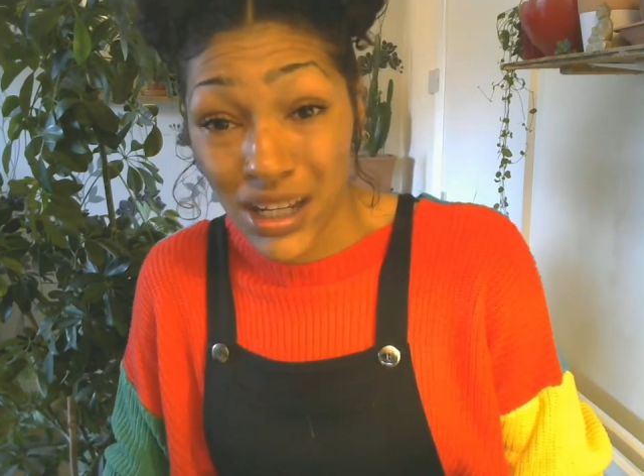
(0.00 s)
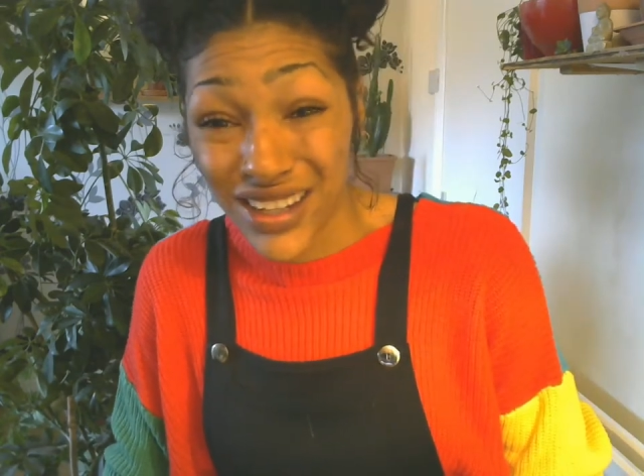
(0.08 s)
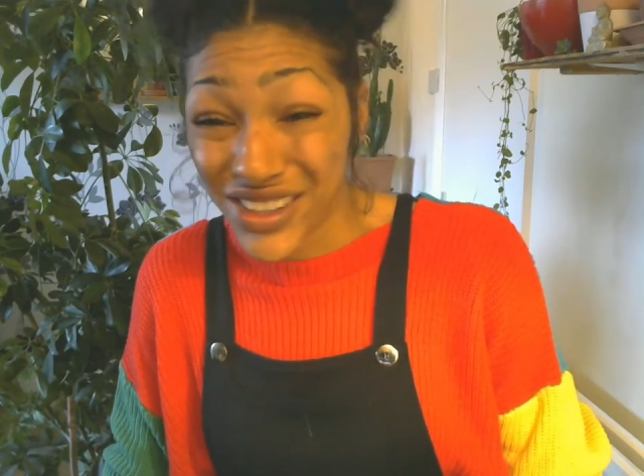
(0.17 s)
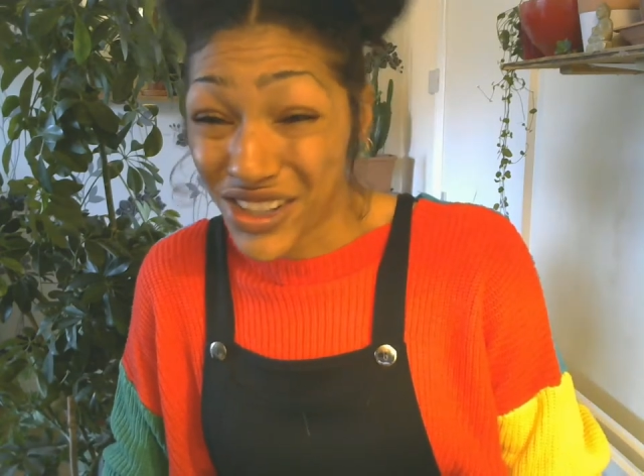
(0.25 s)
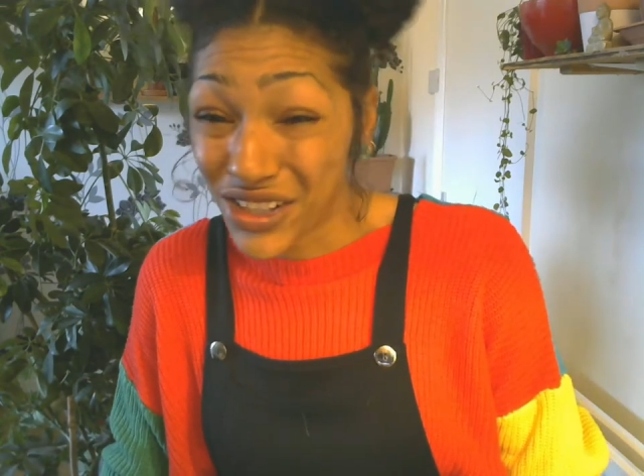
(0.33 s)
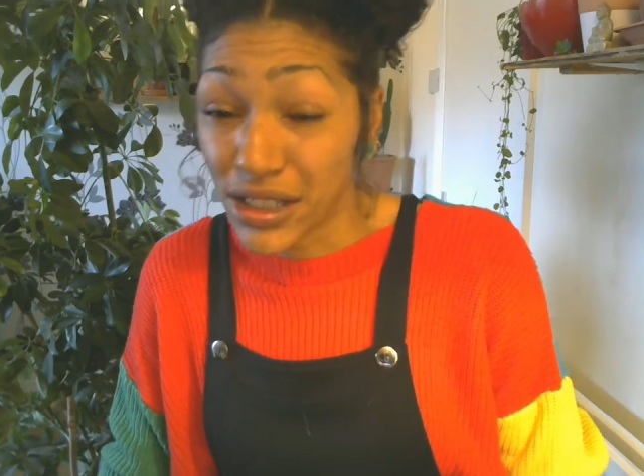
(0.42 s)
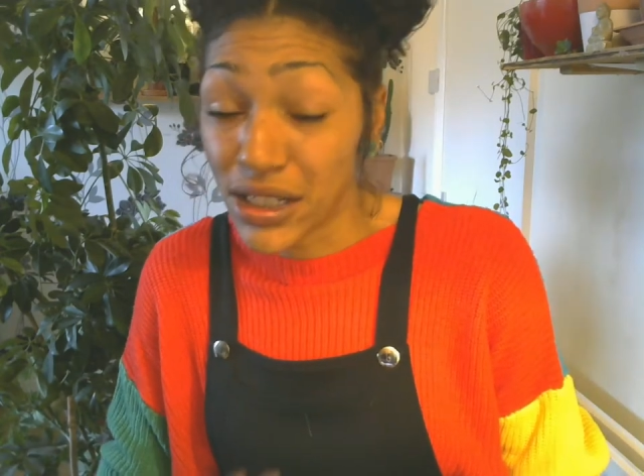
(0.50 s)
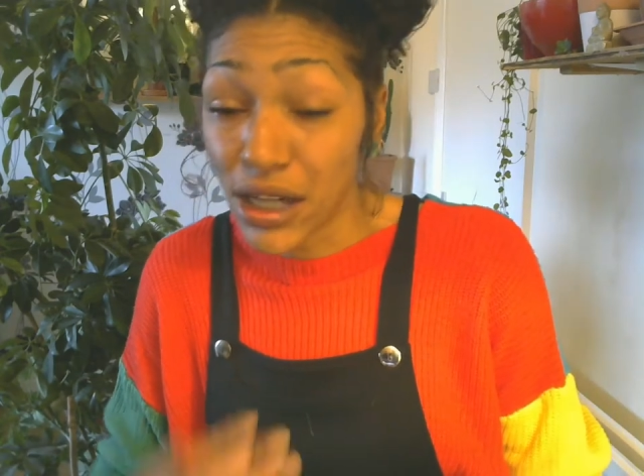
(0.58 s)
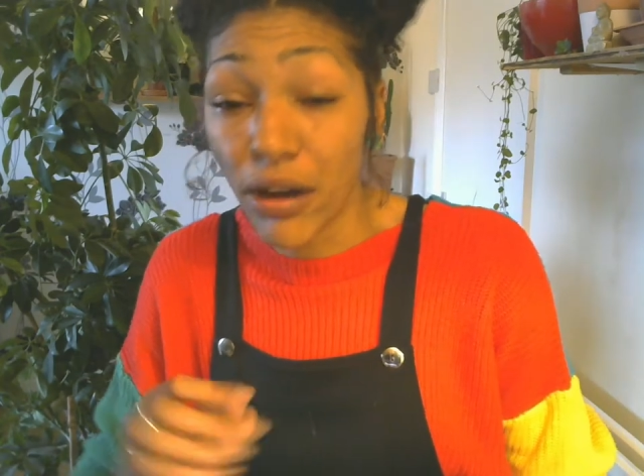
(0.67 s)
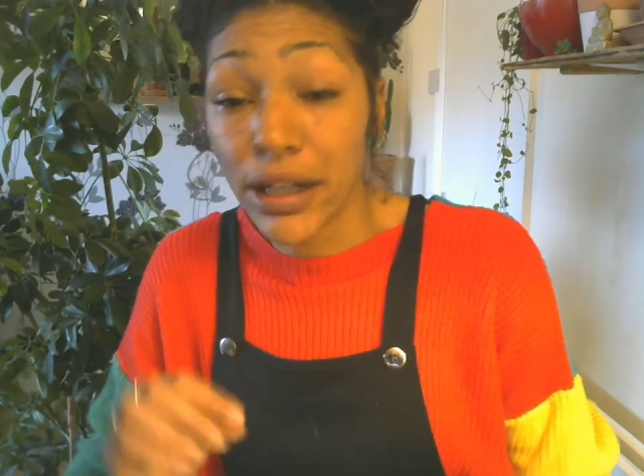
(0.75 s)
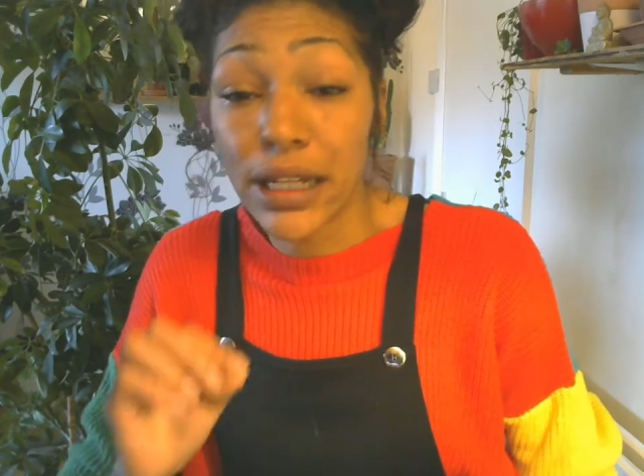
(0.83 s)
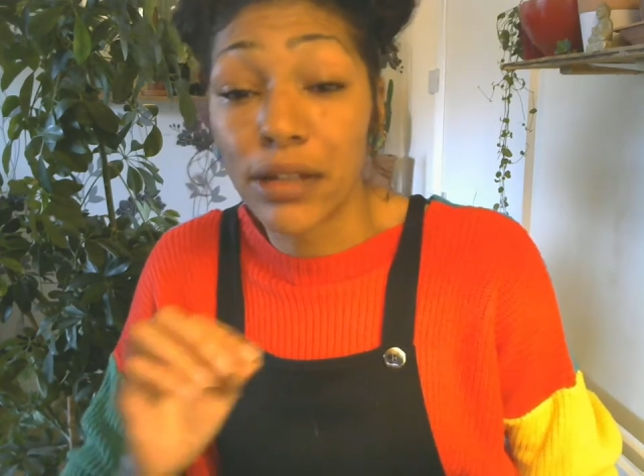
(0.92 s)
just a
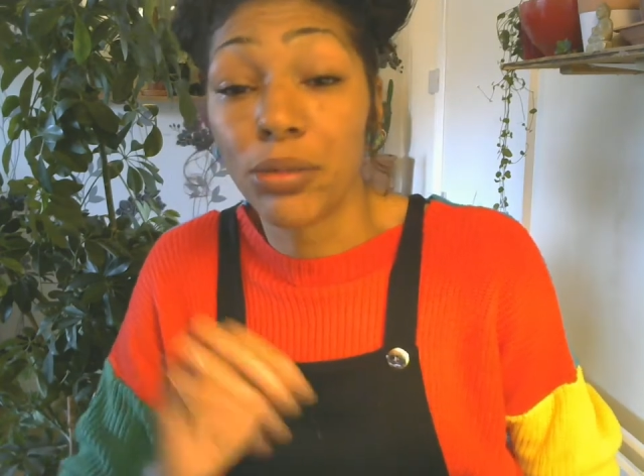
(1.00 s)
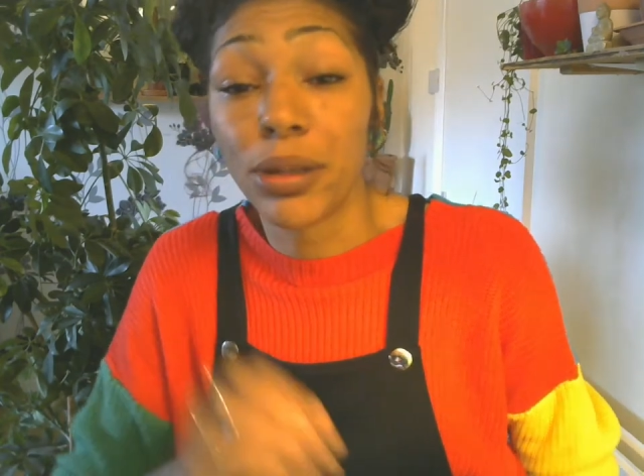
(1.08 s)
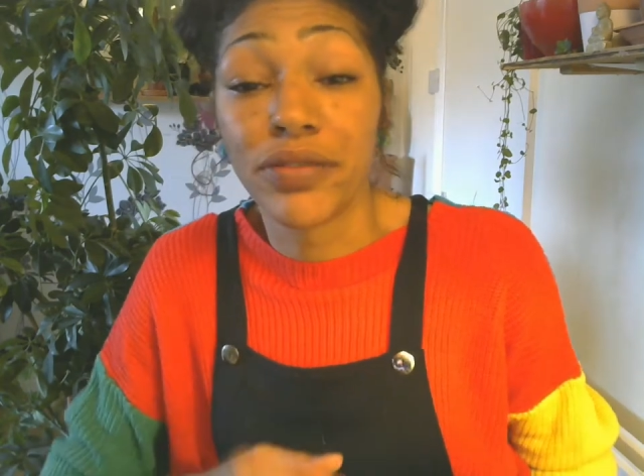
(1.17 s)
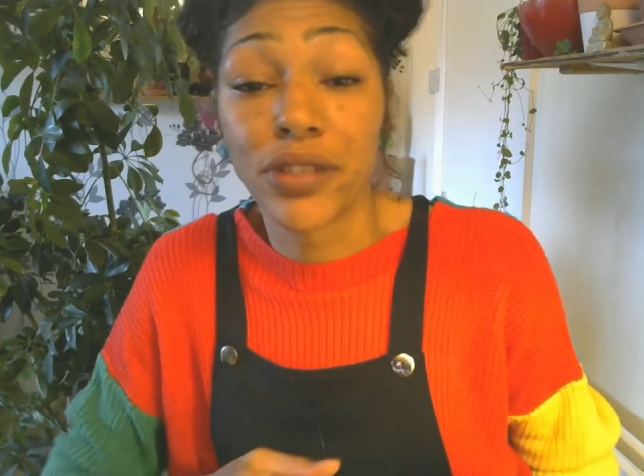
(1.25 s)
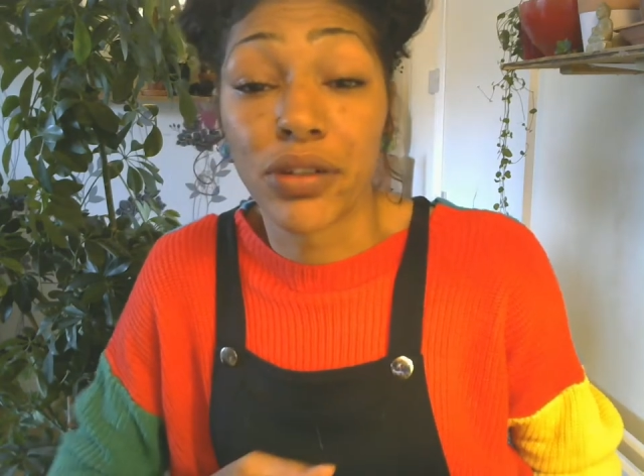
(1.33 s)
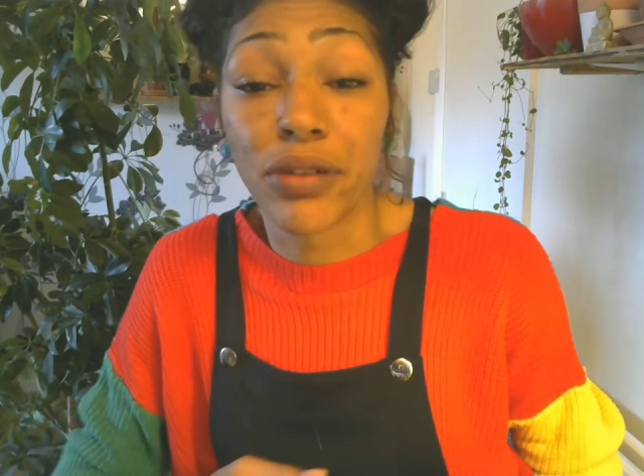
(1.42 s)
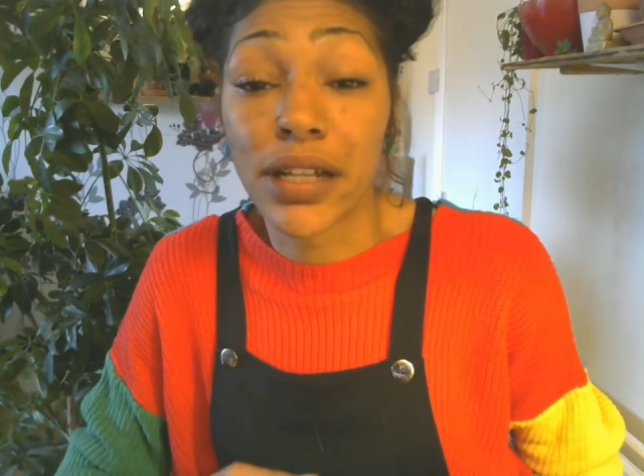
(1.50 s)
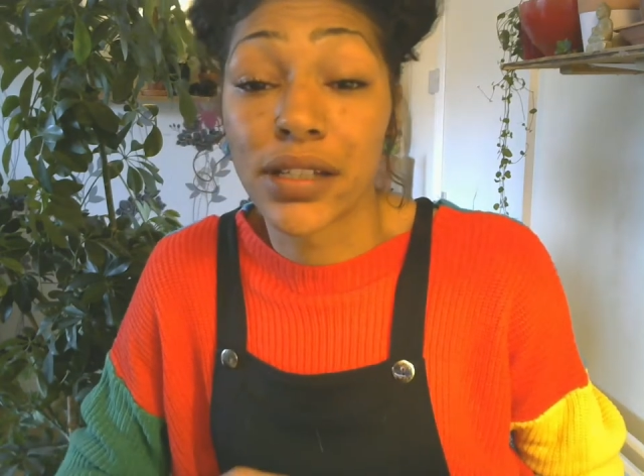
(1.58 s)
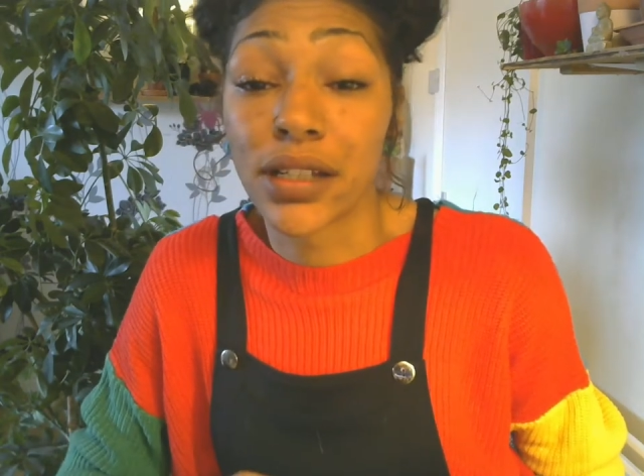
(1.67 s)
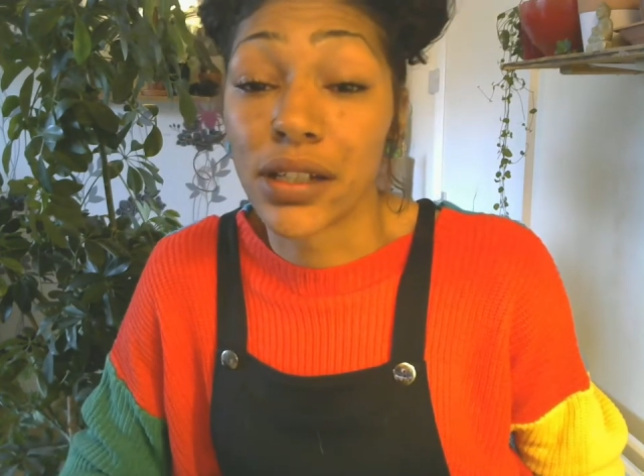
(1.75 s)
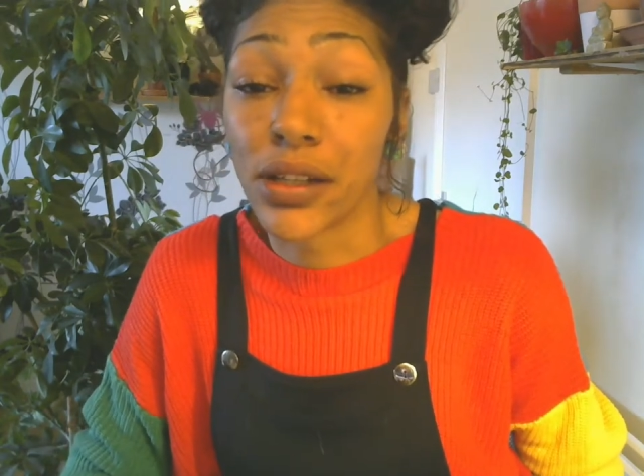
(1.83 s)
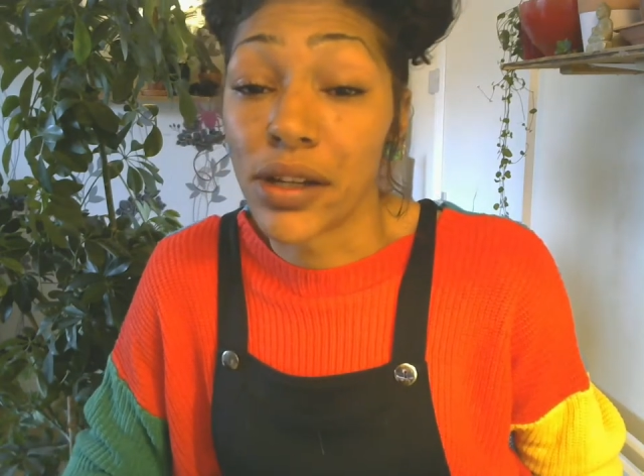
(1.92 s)
tiny little bit of direct
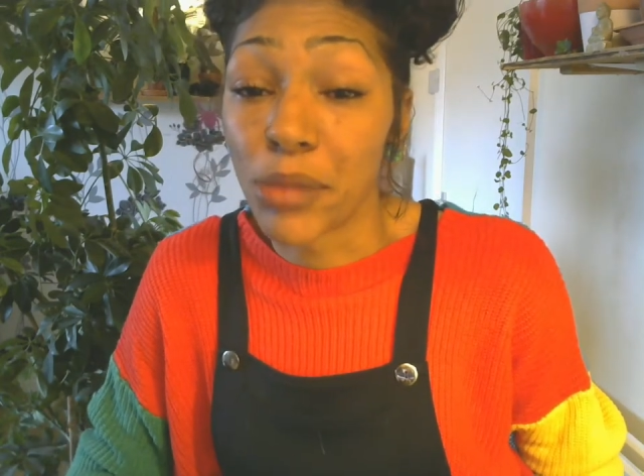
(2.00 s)
sunlight,